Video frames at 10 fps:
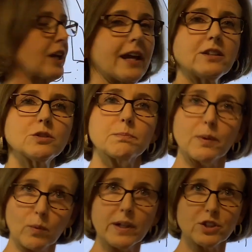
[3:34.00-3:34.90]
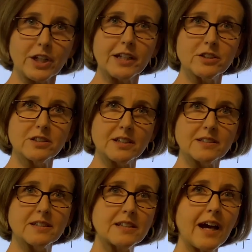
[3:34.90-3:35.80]
change, but what changes
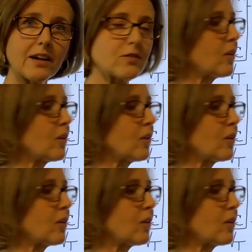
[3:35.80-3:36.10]
is the tidal